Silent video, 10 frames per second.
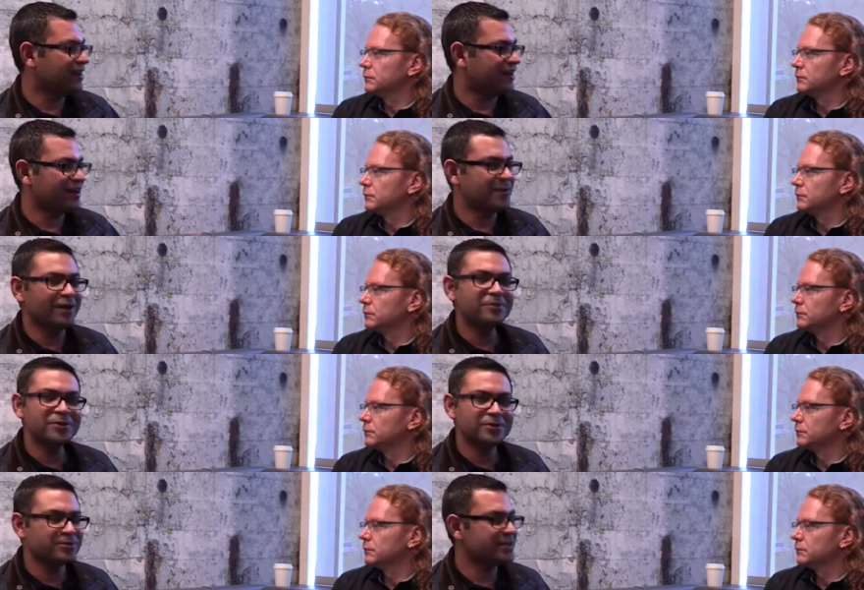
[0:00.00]
Speaker 1: our
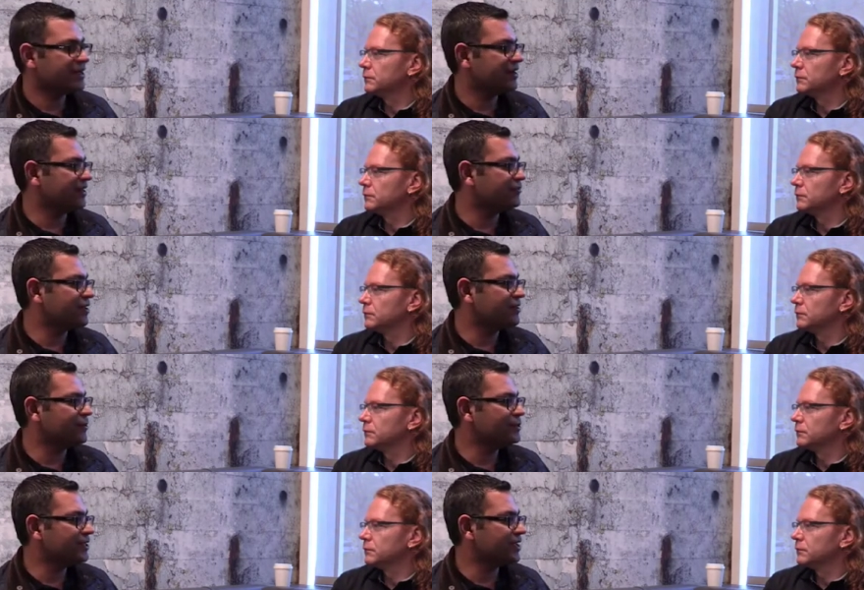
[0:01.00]
developers using it if they're
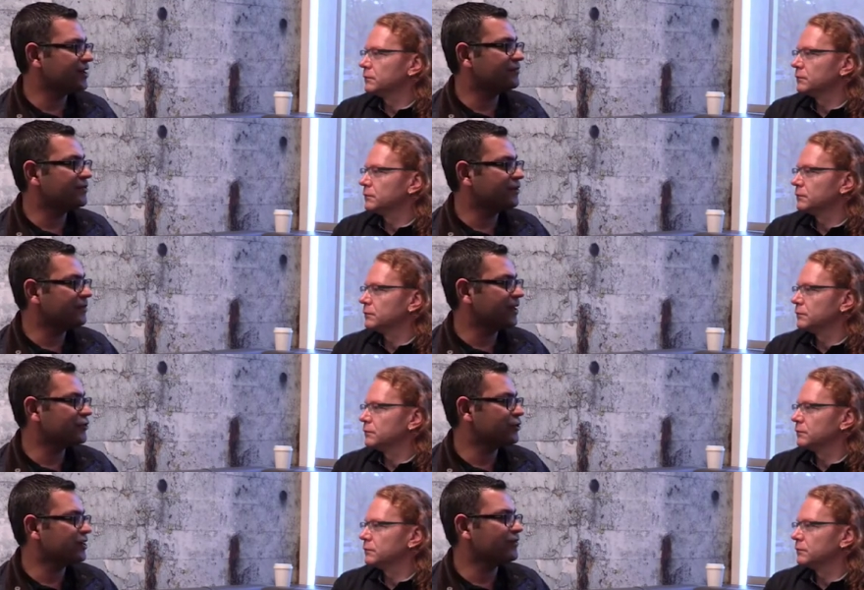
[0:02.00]
using it we will make
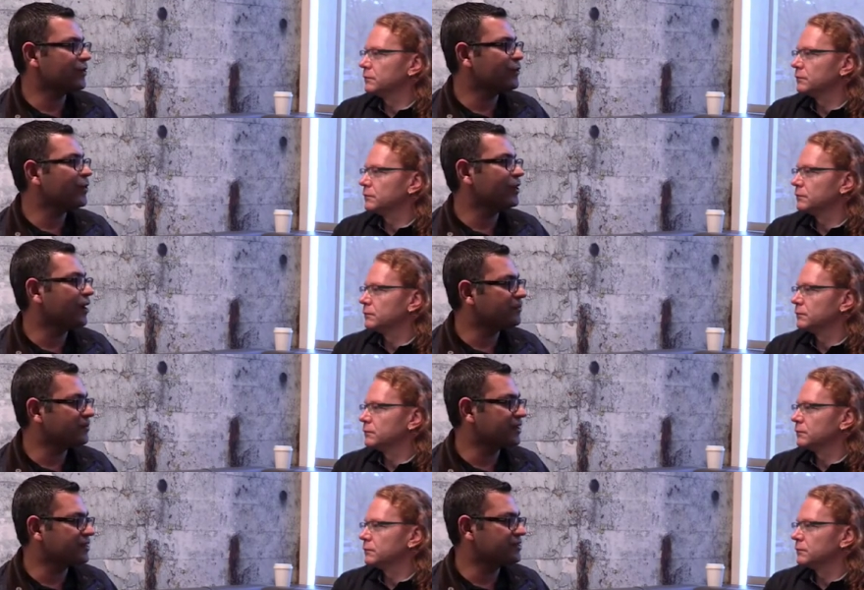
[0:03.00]
sure that we go and
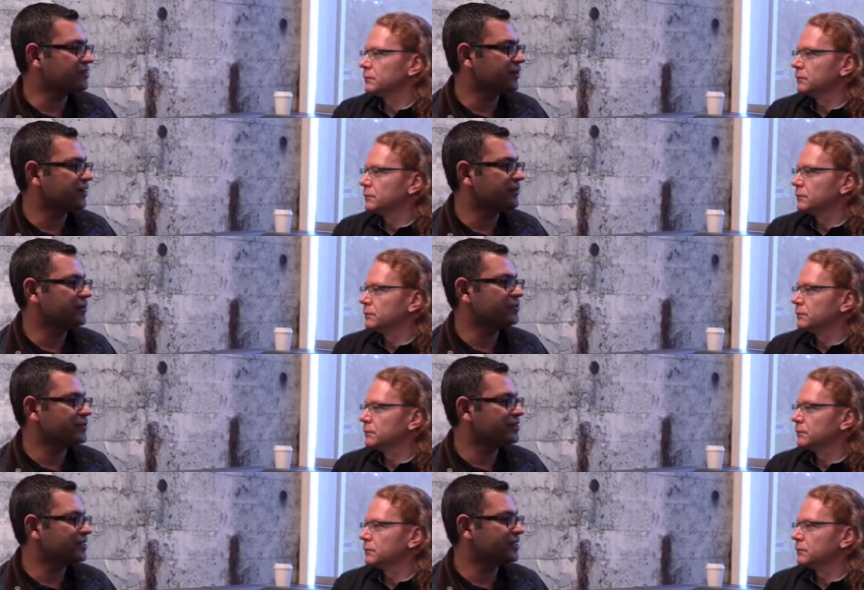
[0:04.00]
optimize it right because
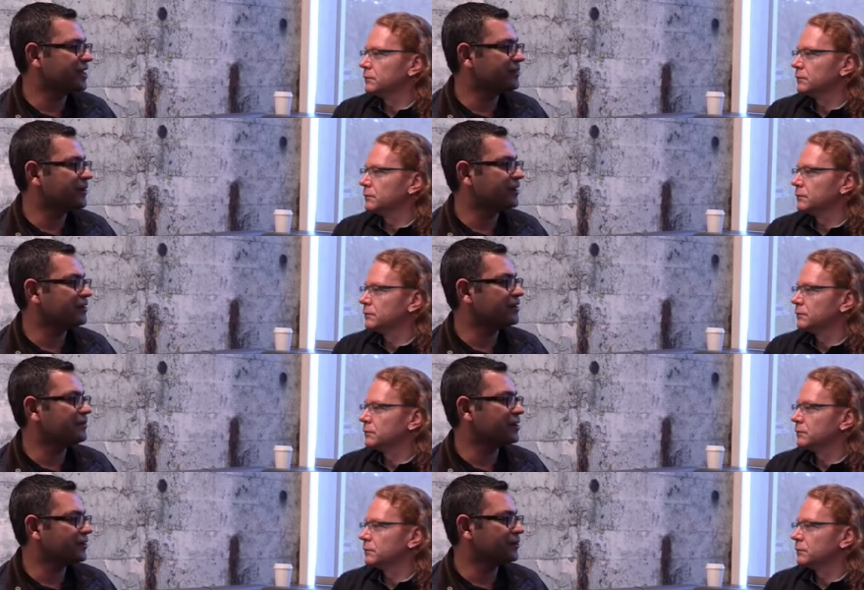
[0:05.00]
we see that pattern
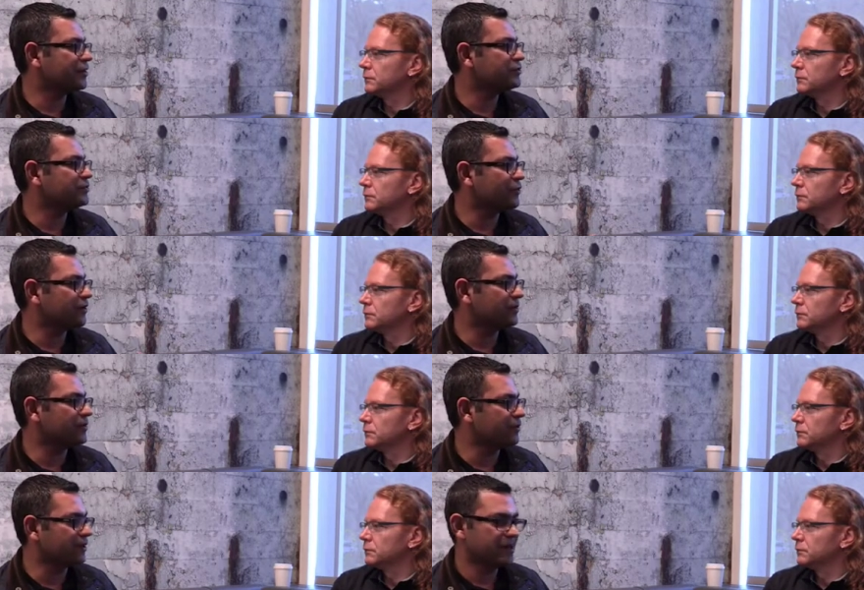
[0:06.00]
coming to us more and
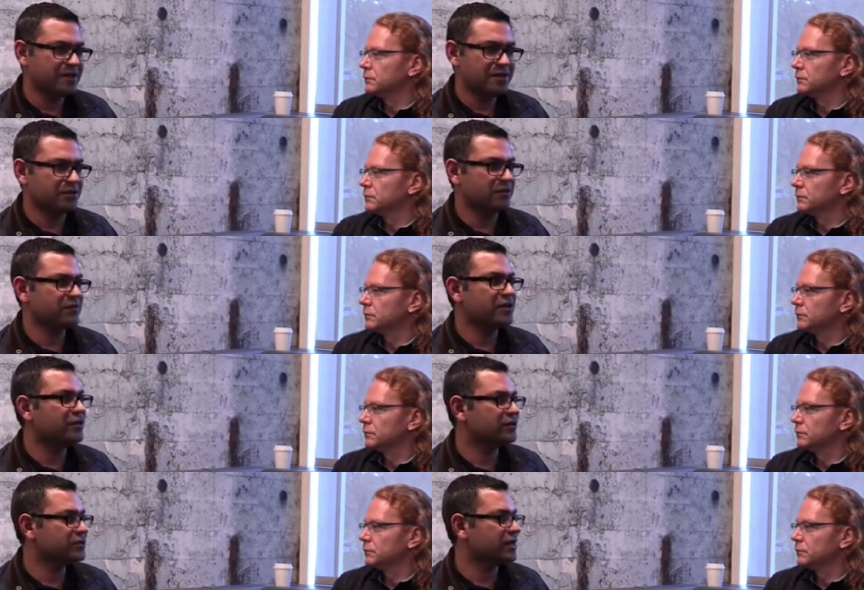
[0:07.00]
more you know we
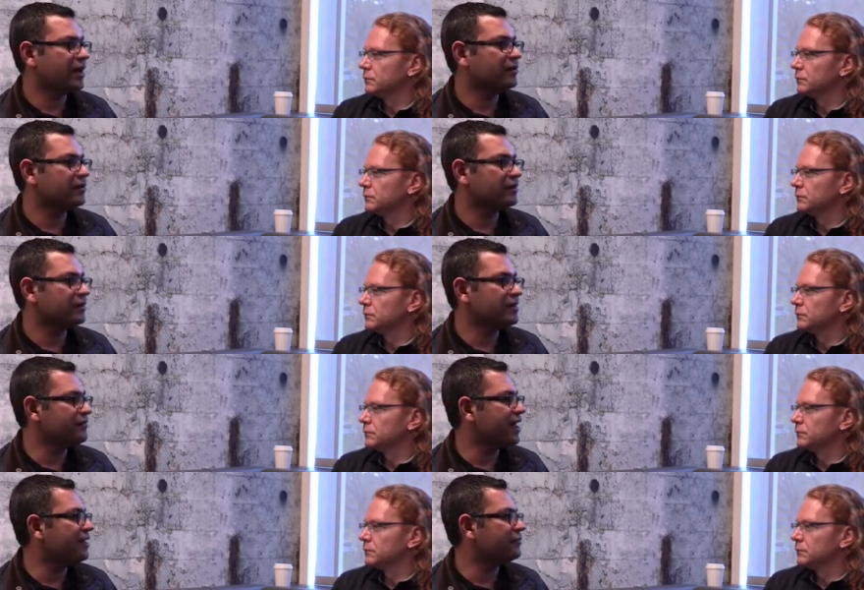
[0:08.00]
go scout the
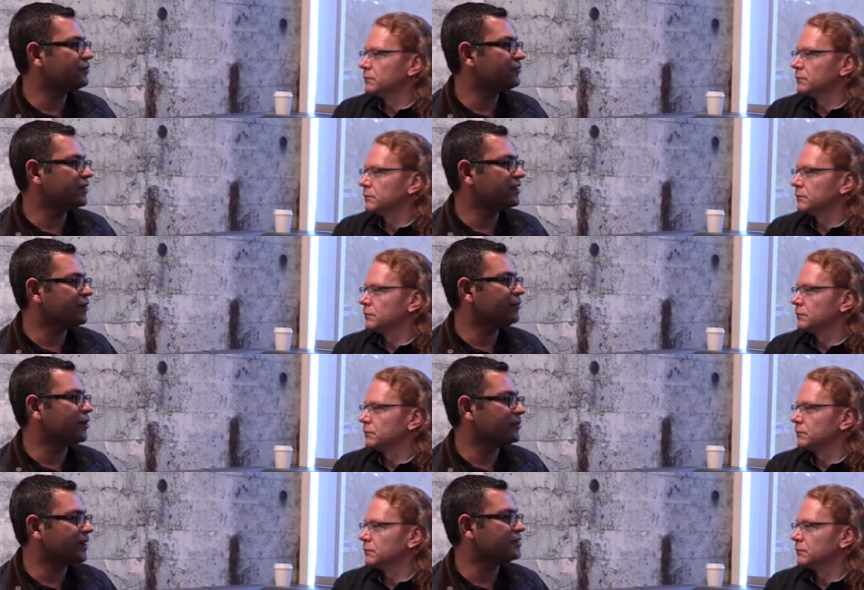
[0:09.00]
web to figure out
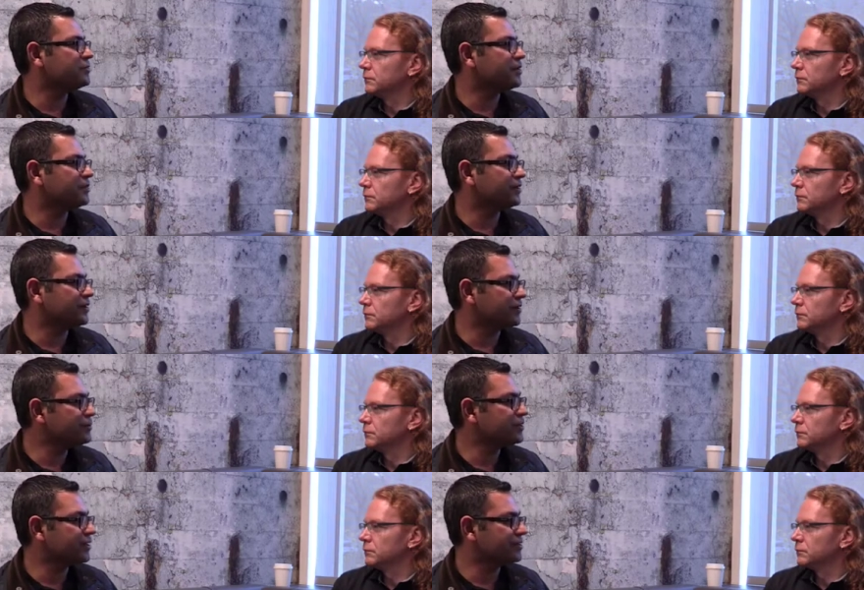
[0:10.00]
what patterns people are
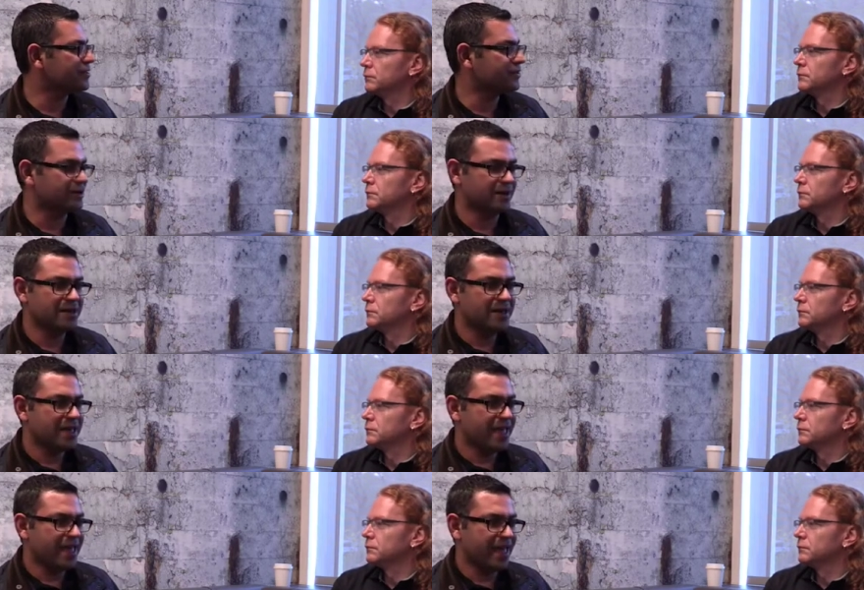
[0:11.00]
using etc
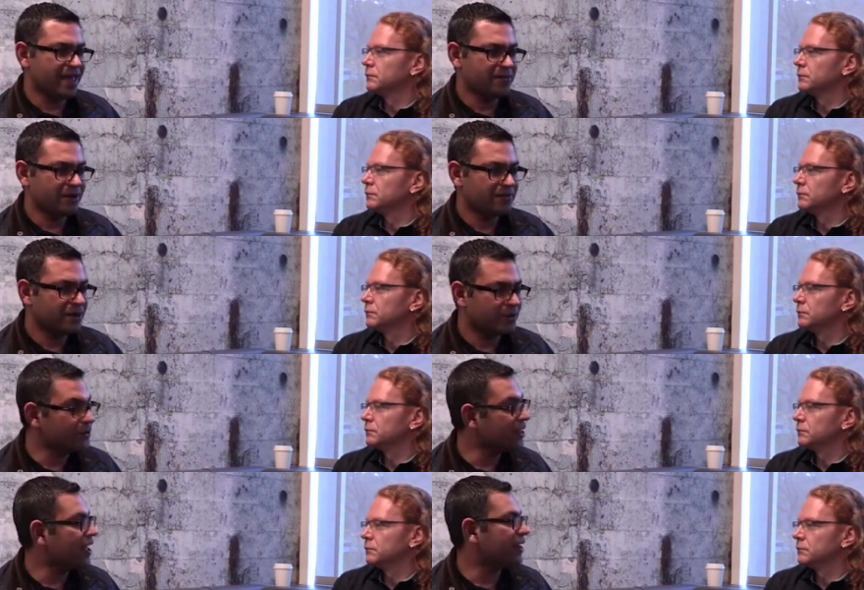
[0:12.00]
and when we do
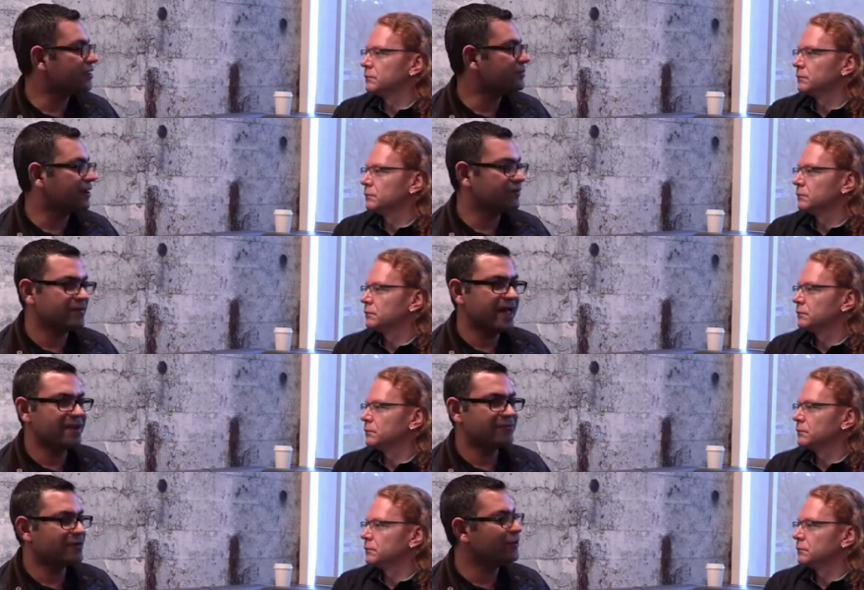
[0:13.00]
that as part of that
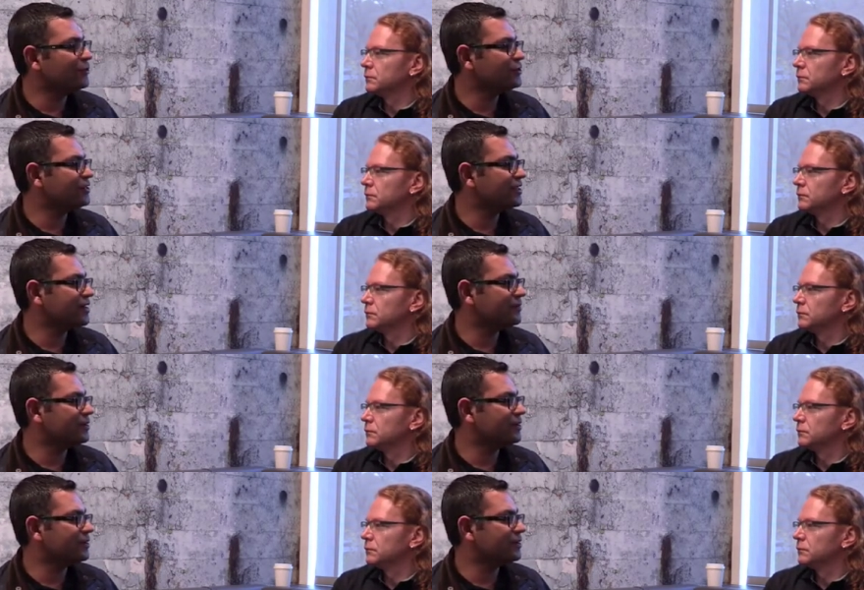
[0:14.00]
if we don't see that